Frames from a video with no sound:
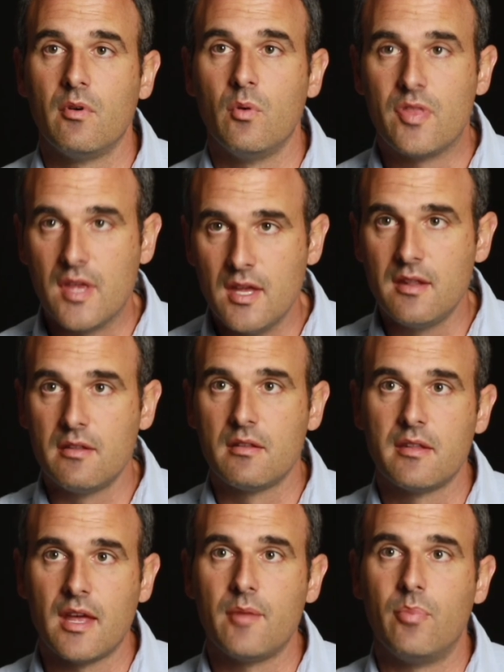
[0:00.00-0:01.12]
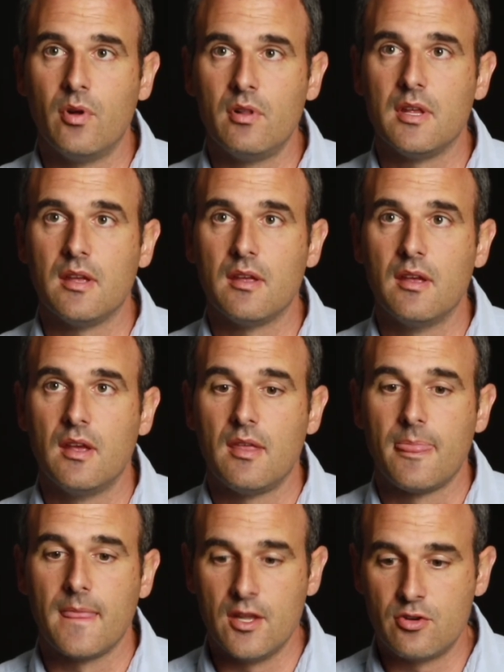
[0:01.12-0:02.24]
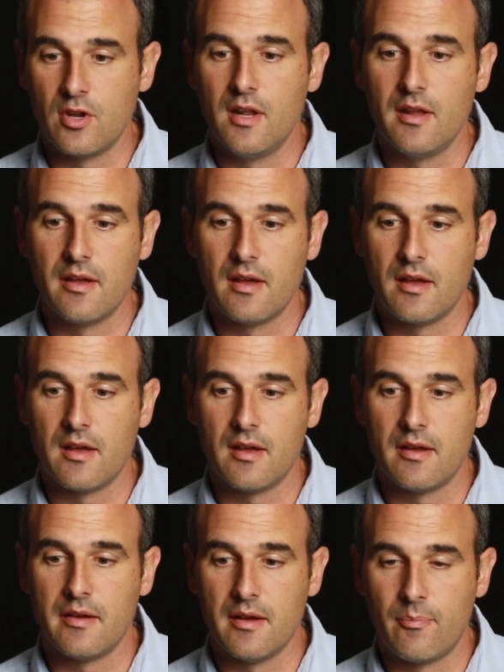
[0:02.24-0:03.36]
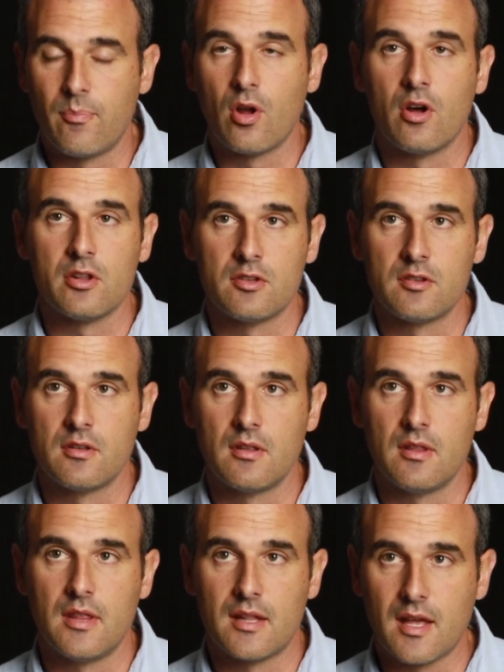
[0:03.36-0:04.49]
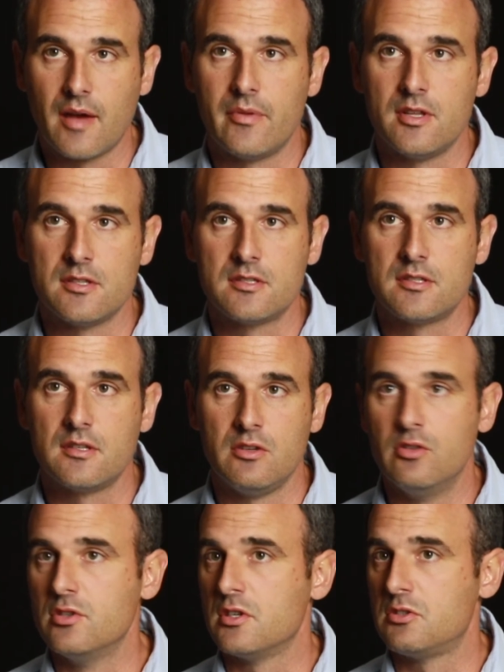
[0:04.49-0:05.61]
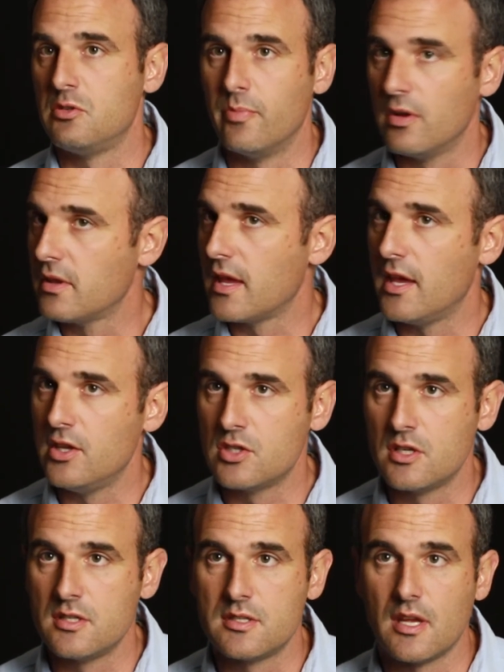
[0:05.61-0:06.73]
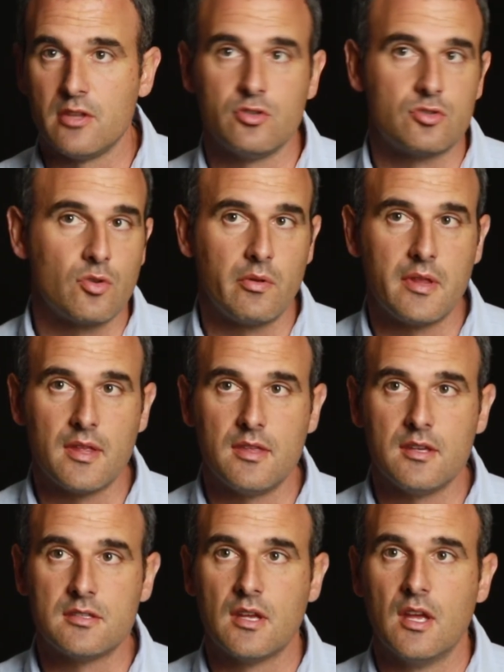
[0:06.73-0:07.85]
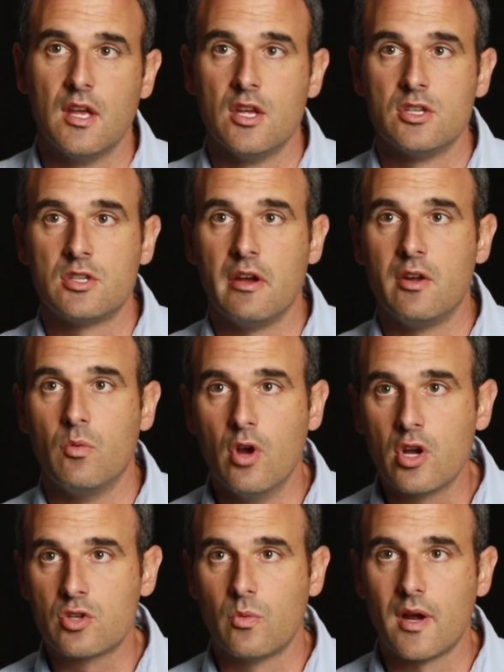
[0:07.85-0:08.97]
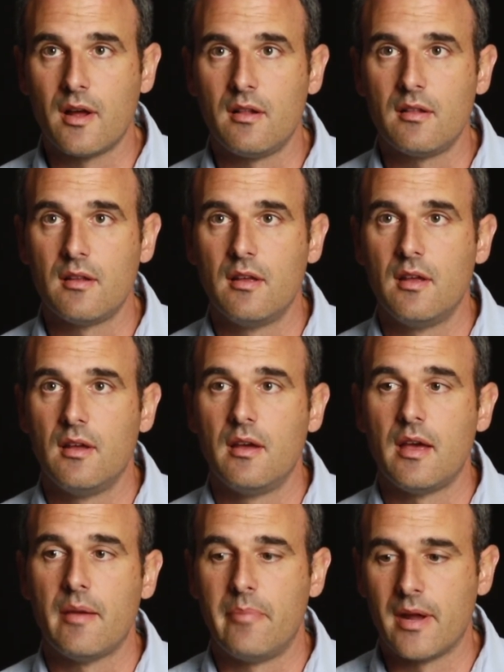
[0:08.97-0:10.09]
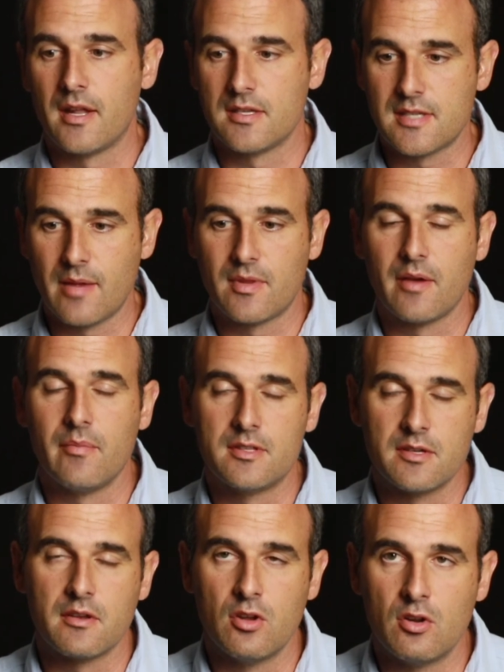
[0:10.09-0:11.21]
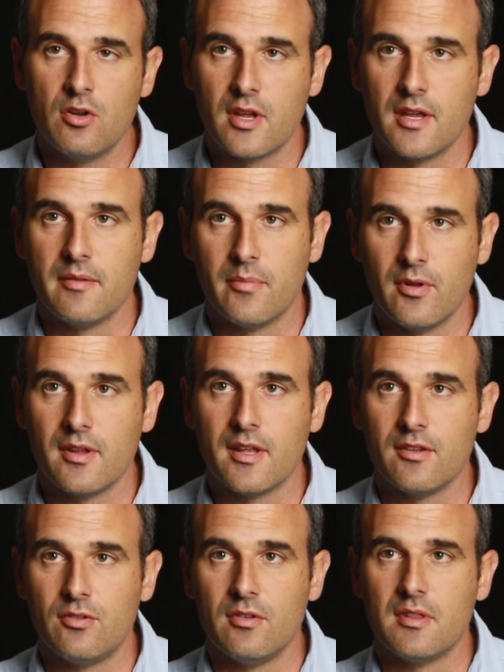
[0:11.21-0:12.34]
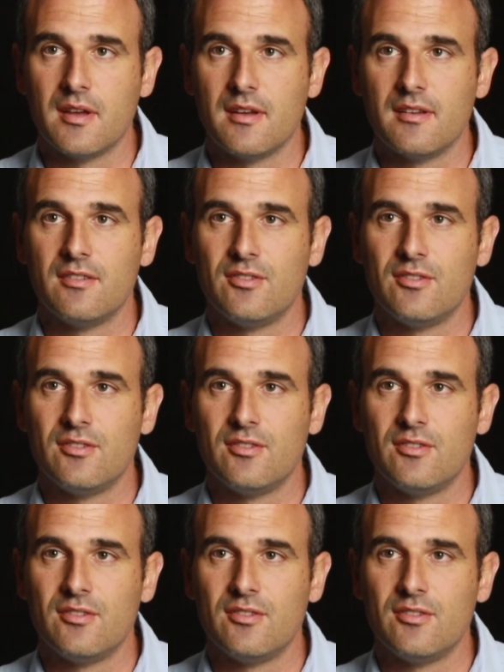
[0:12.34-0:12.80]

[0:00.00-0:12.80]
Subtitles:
within that building, it's really a plant that Cummins uses to build their engines and to store their things. So it works well. But at the same time, it's a good-looking building to the